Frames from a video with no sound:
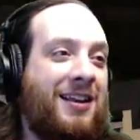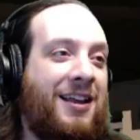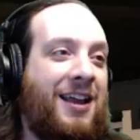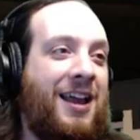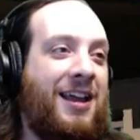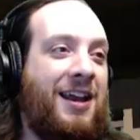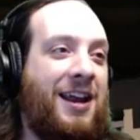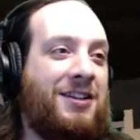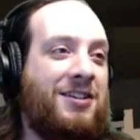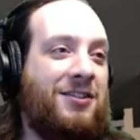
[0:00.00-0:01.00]
Hey,
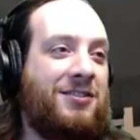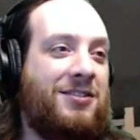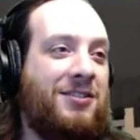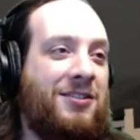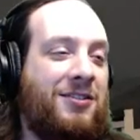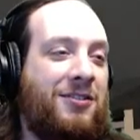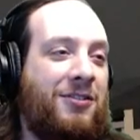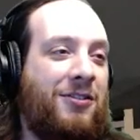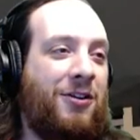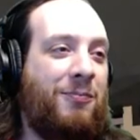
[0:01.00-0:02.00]
Anesos,
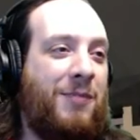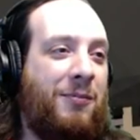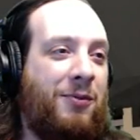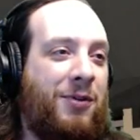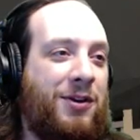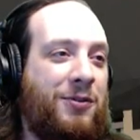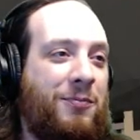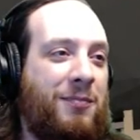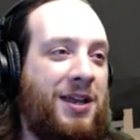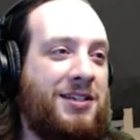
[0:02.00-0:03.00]
remember when you
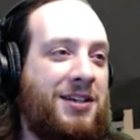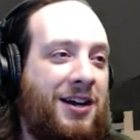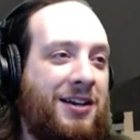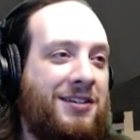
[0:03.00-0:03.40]
missed Hun?